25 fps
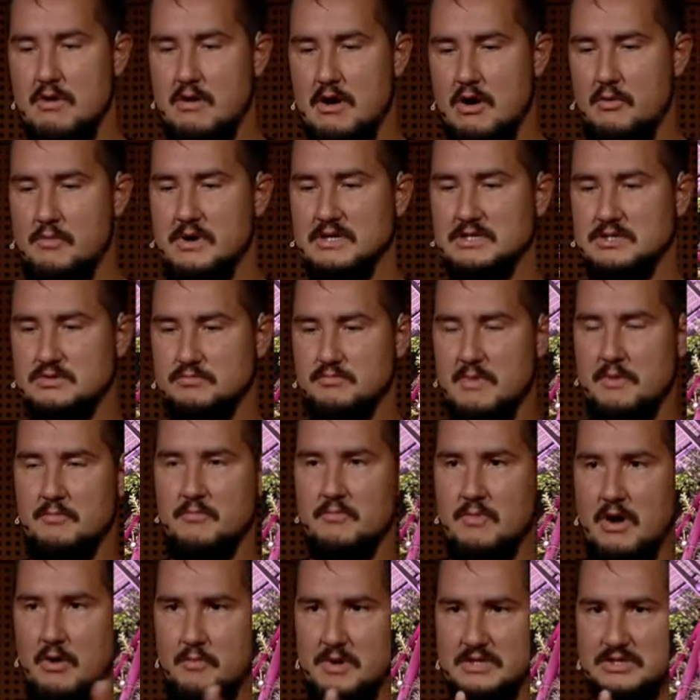how
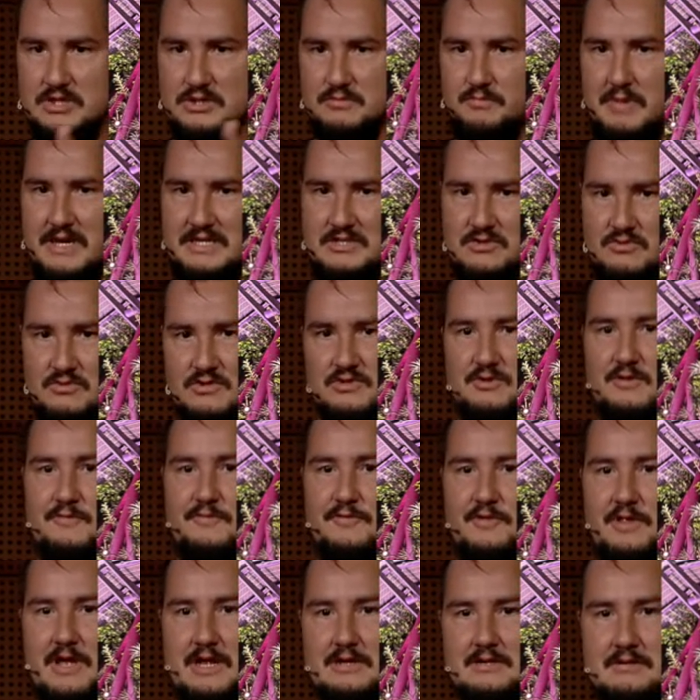much space to reserve
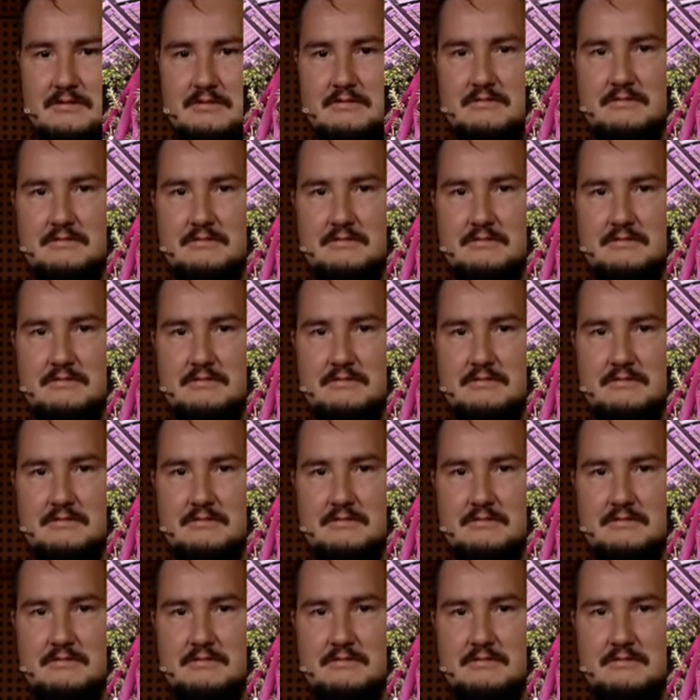for that.